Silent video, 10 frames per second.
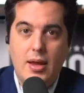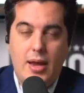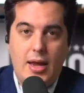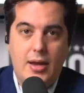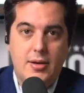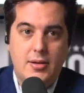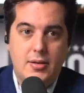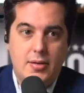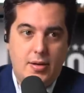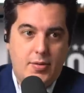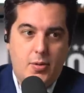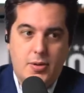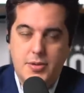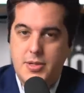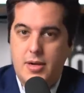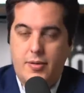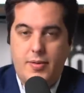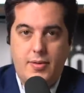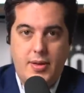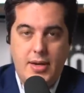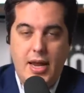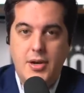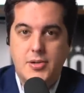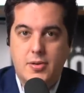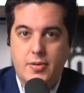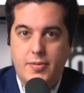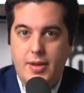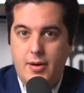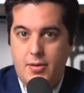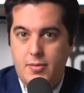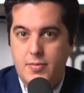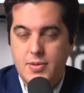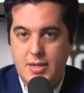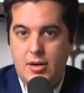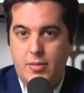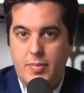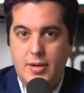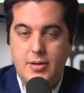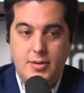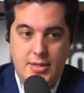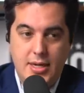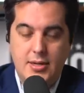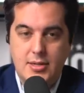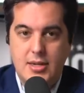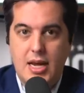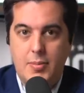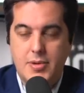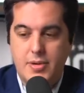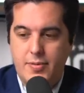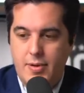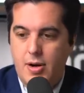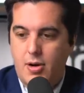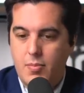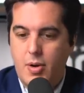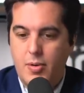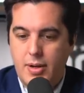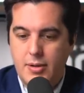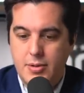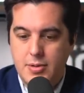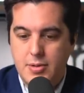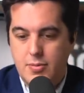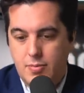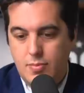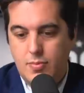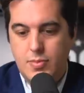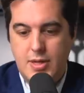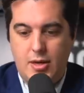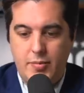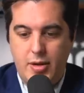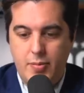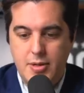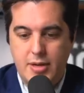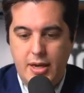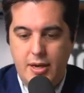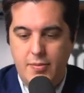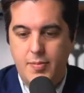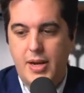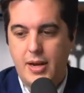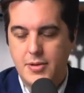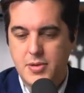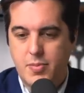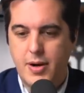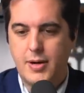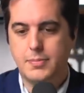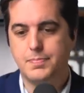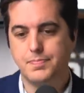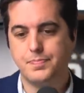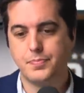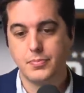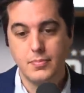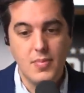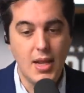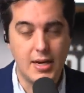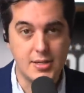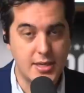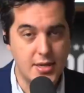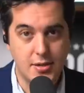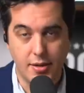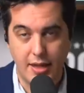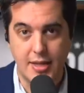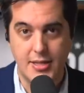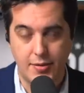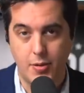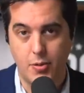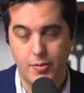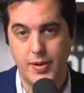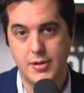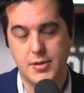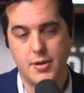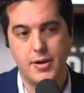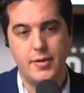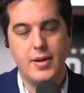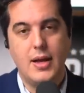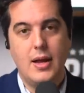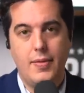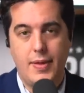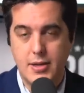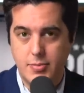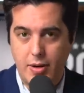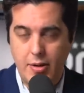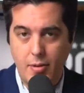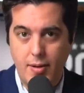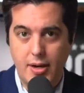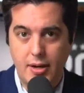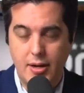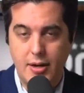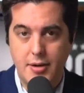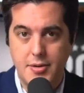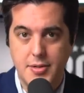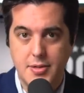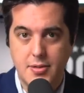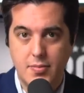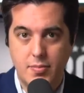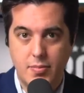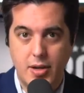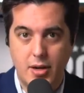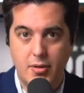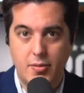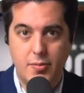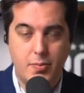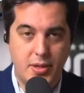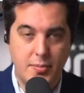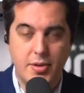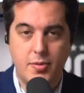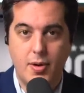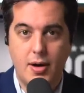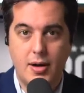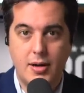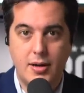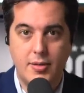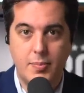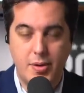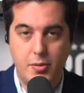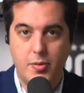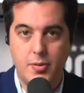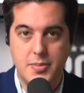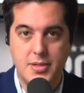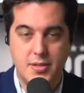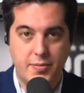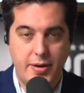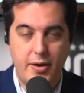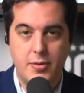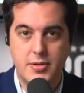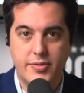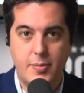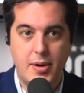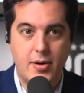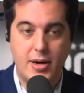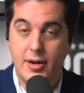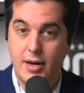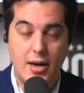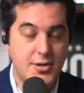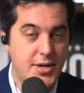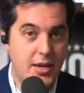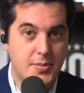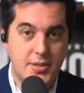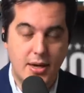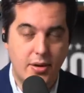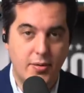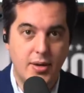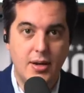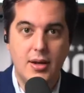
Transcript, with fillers: And of course, you know, the nature of their settlement did establish a very harmonious settlement, which again began spreading. And essentially that's how the whole thing started. That is why we recognize, you know, Plymouth Rock and the Pilgrims as the founders of America, not Jamestown,